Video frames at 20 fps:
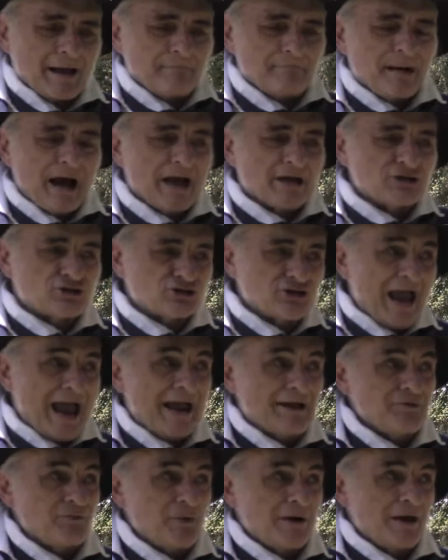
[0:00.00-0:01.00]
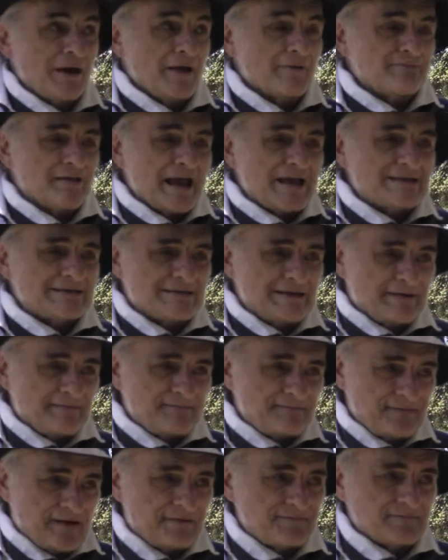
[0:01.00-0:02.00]
By January of
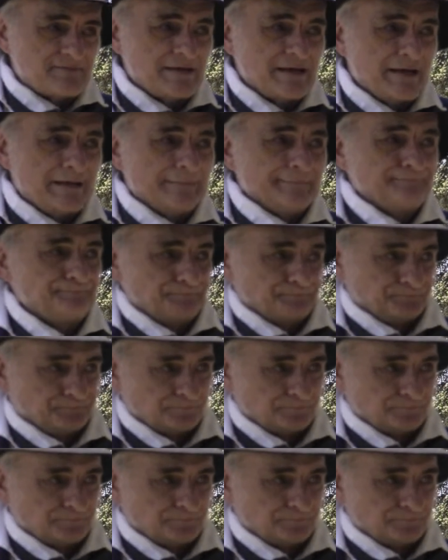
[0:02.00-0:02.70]
1815,